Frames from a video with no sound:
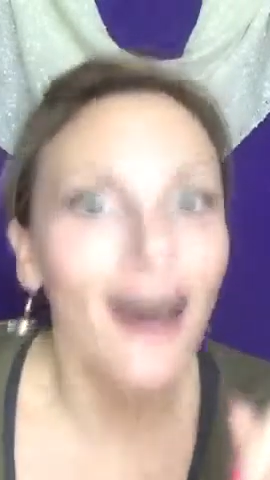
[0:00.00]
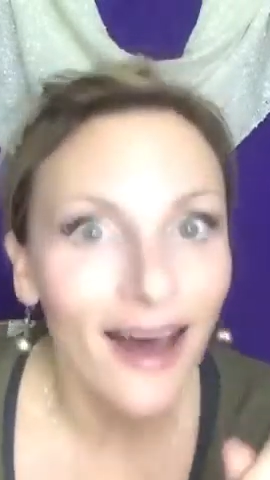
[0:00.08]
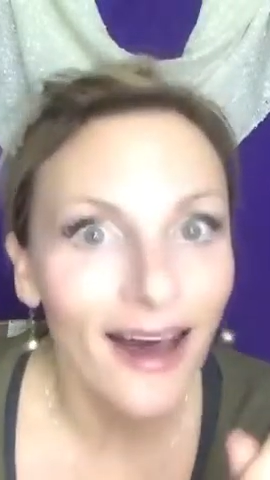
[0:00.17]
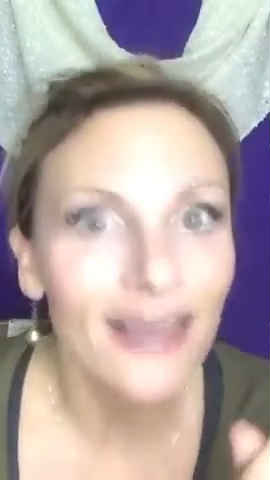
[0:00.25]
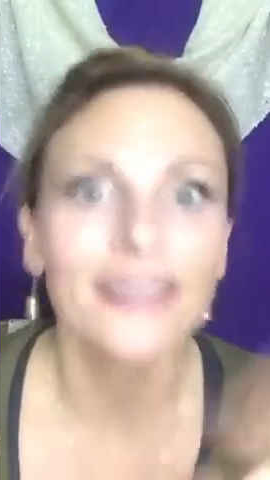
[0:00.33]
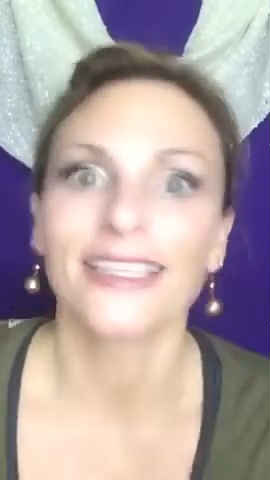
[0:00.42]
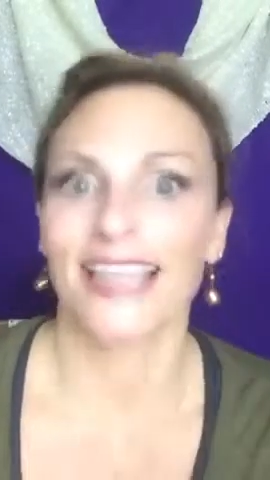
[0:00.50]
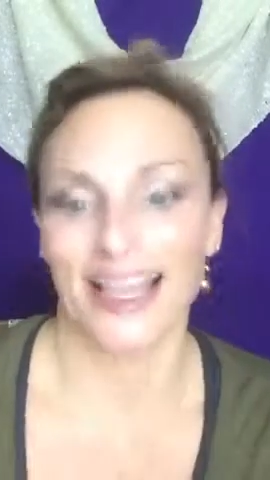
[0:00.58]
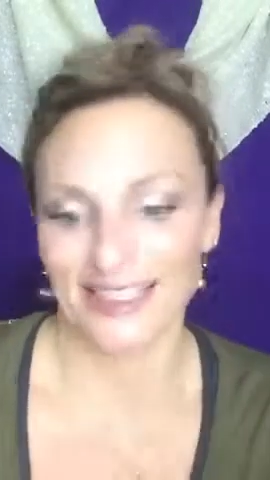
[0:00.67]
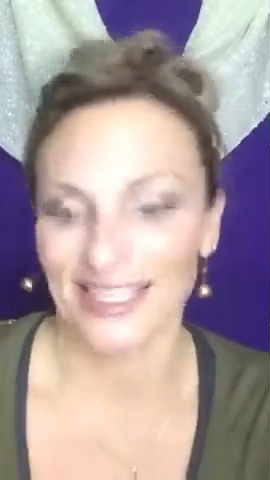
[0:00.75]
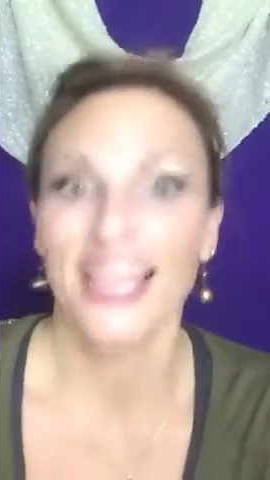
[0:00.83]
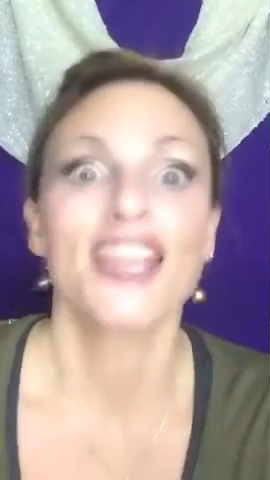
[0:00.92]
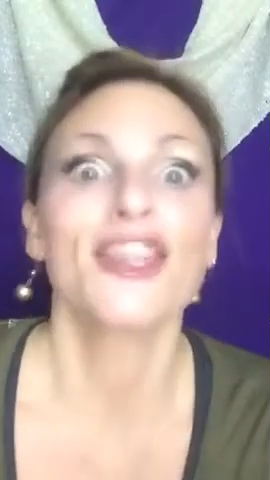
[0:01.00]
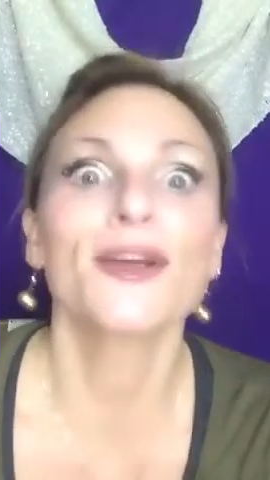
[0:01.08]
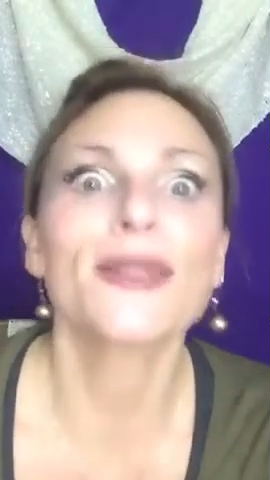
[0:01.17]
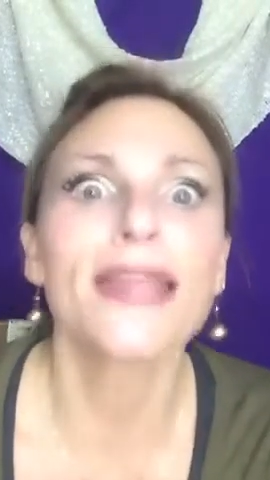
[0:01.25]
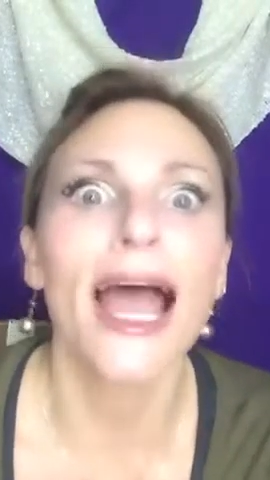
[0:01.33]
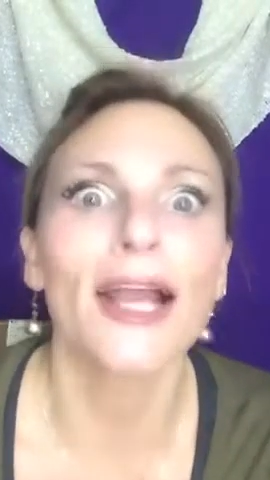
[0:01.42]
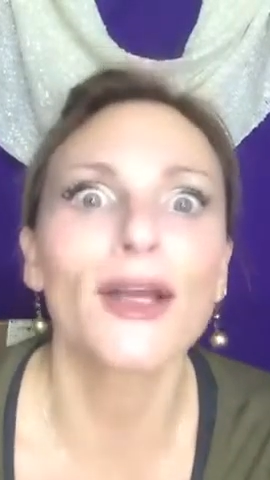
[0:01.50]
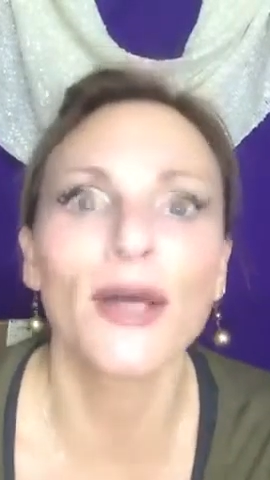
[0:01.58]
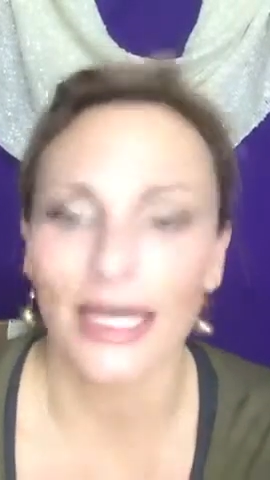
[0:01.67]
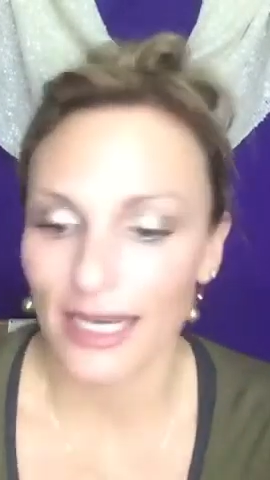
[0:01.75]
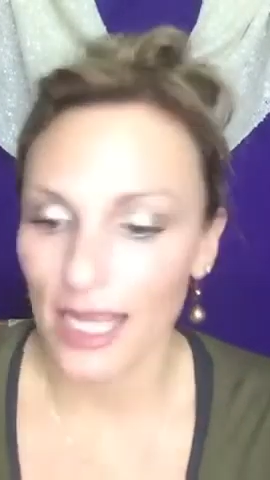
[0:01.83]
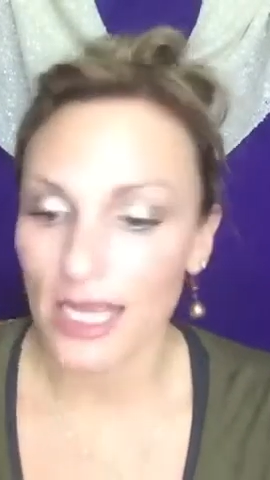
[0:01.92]
Ha! Yes, they're
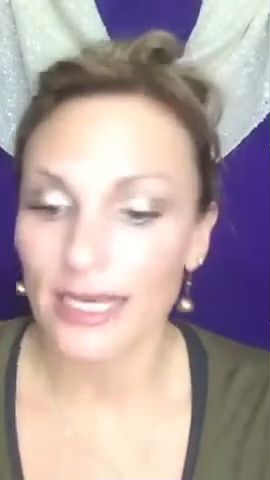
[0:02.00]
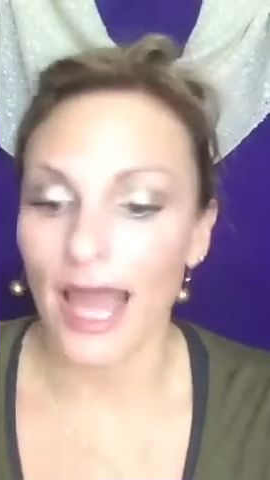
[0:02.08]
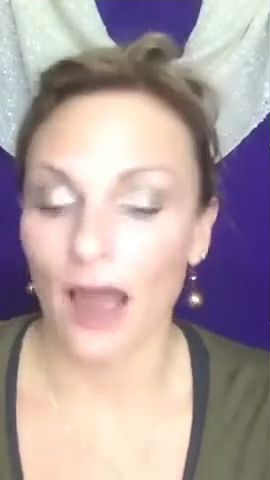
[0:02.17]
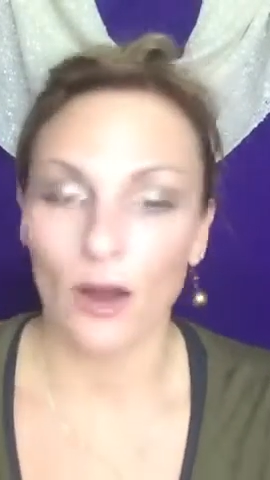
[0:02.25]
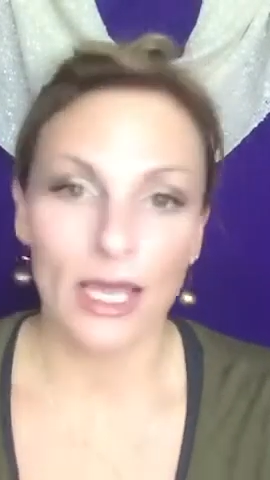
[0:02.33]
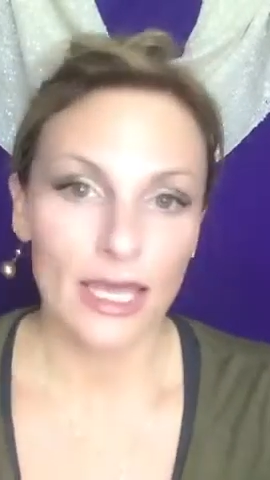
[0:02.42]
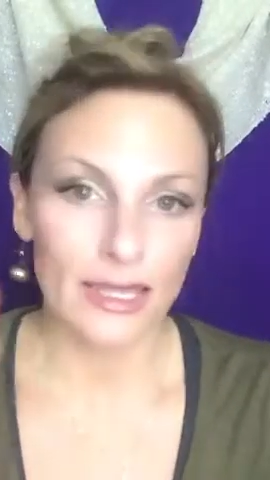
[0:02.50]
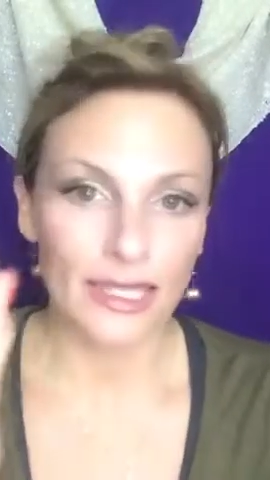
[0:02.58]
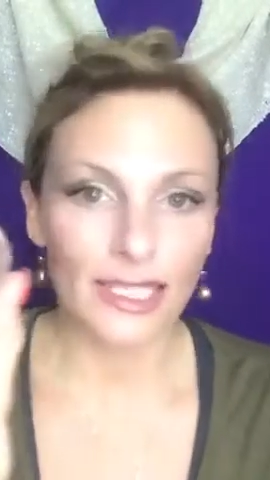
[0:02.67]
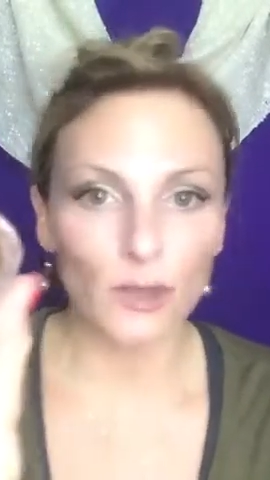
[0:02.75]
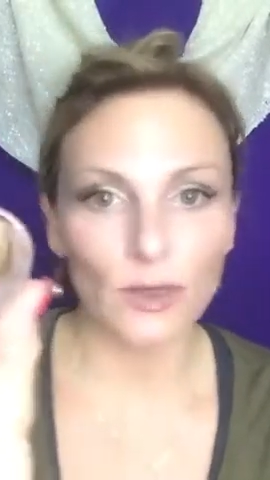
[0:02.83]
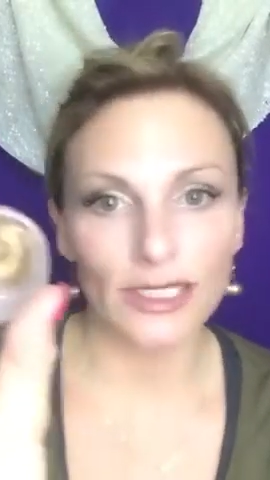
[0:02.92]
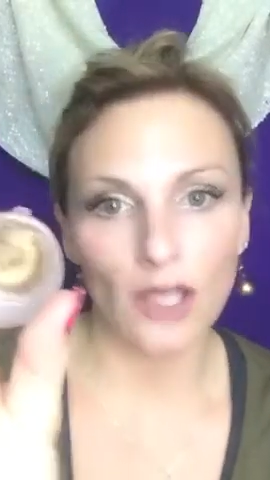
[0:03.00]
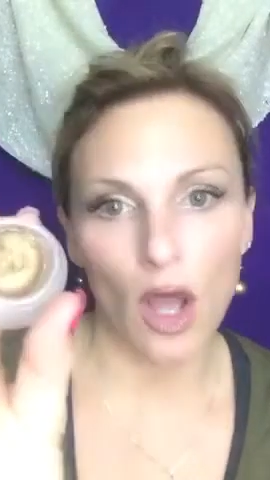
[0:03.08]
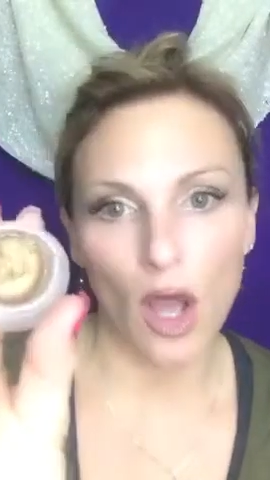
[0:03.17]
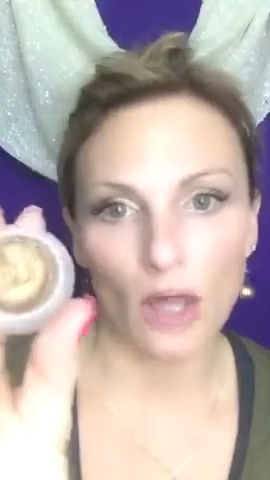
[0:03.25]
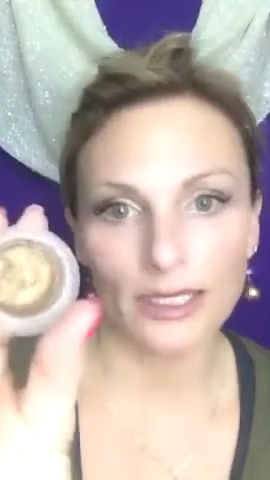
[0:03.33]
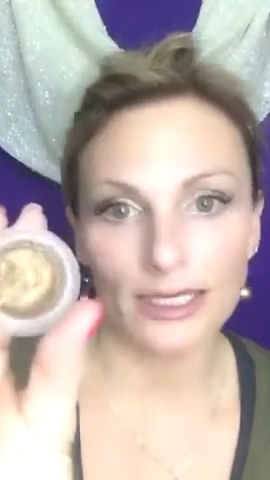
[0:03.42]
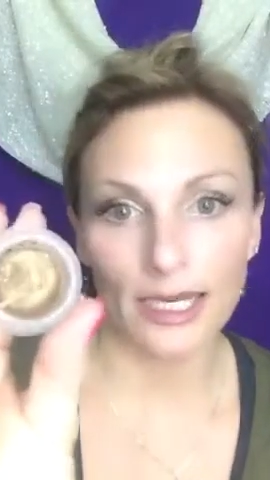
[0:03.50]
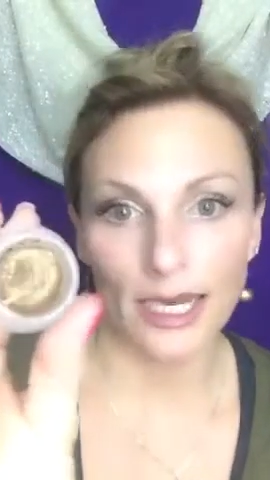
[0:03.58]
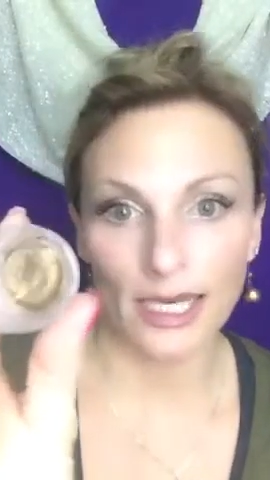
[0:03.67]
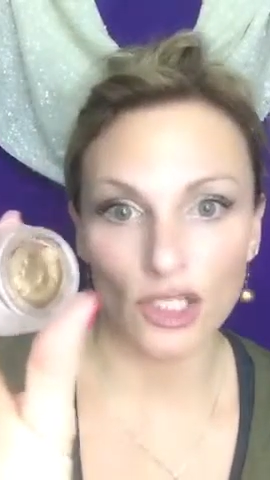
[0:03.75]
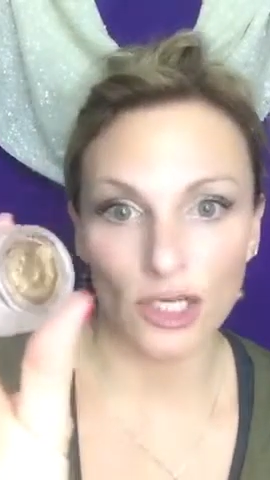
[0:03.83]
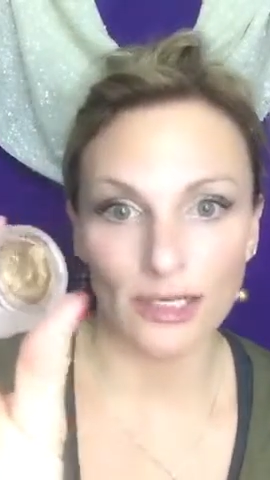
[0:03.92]
that good. Now, this one's
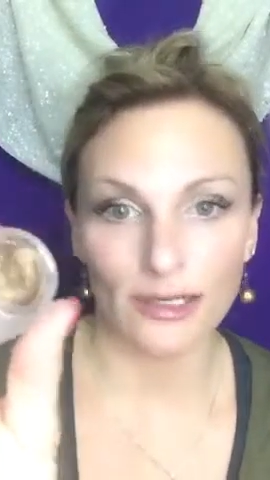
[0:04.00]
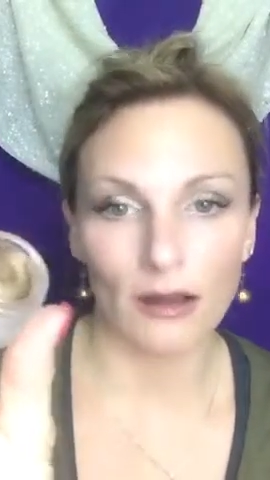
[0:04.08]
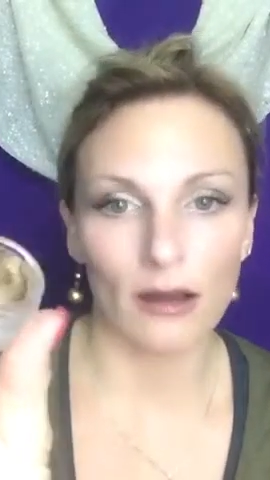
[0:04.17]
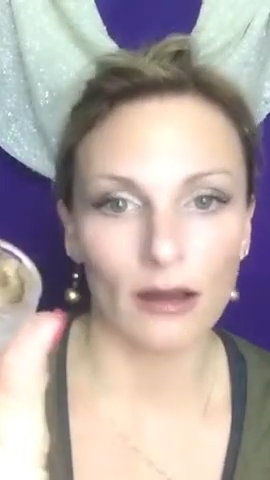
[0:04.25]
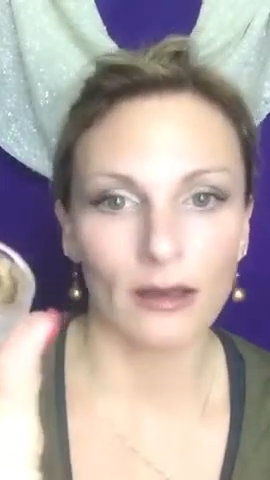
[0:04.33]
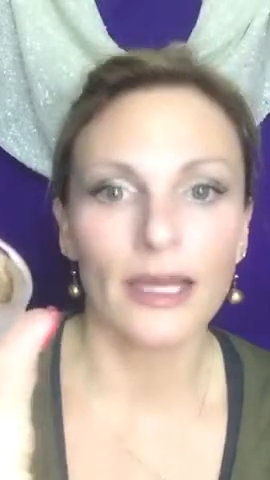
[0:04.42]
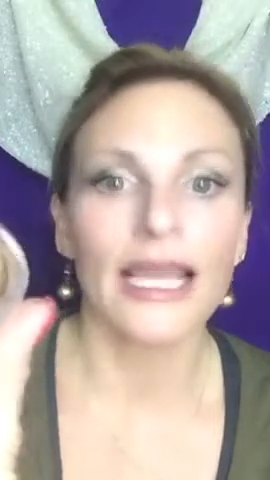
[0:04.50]
called Tenacious.